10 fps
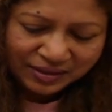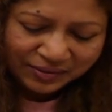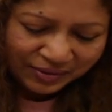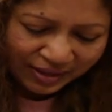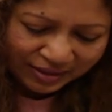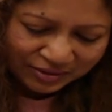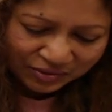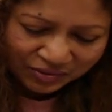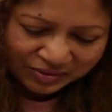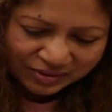Okay,
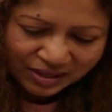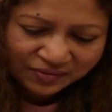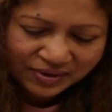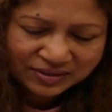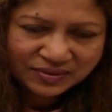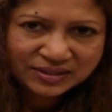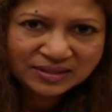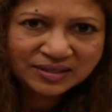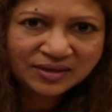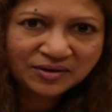so zinc, what's
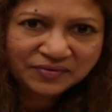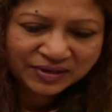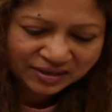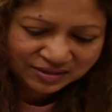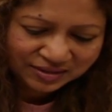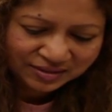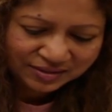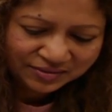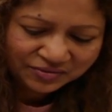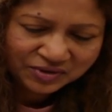zinc configuration?
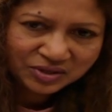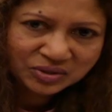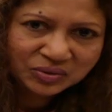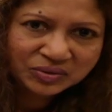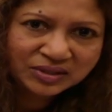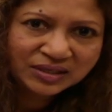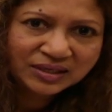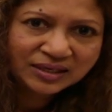4s2, 3d.